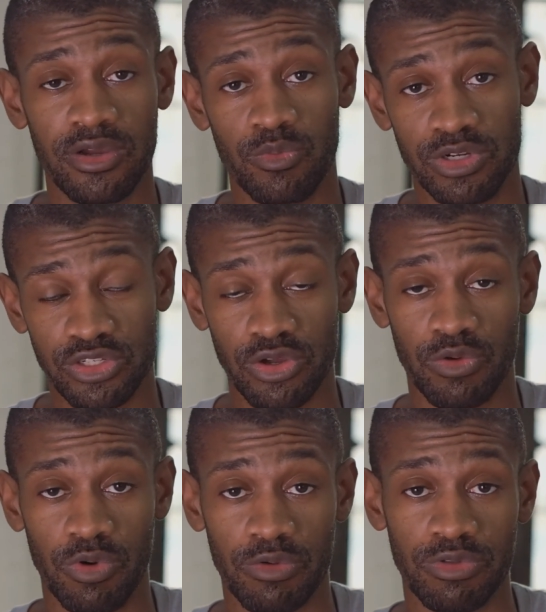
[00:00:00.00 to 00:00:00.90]
we're just going
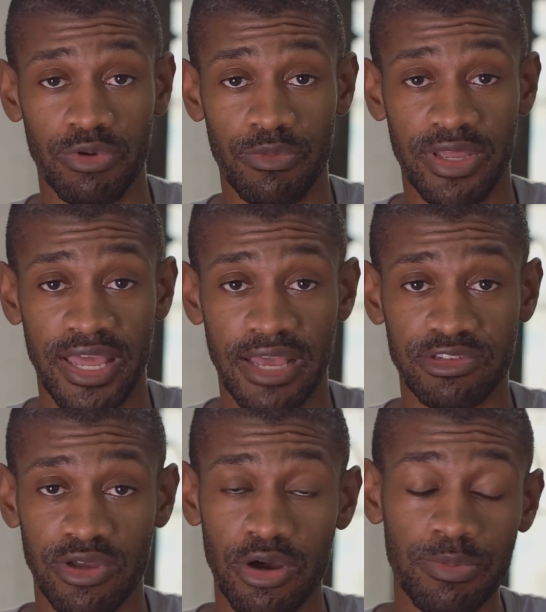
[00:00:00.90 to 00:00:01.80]
to work with what we have.
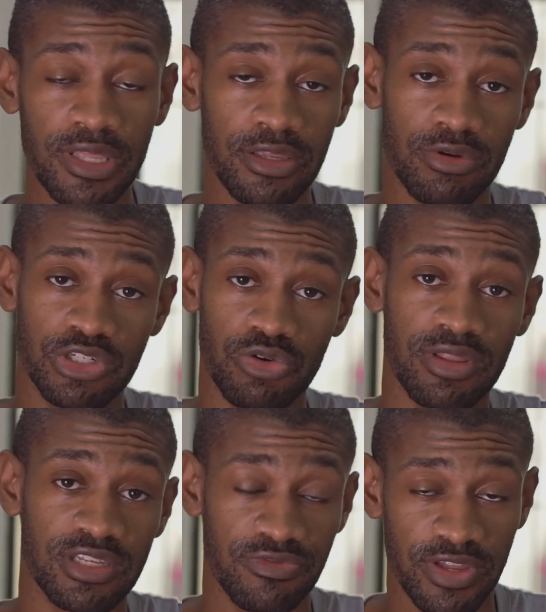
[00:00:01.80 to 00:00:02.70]
So I hope that you
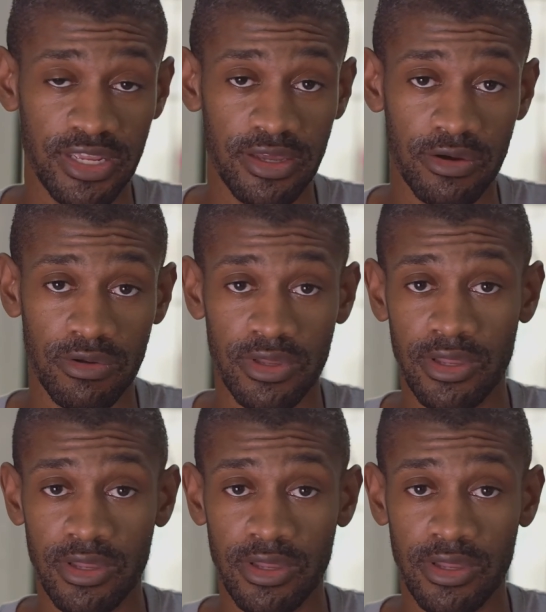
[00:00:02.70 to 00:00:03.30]
enjoyed this video.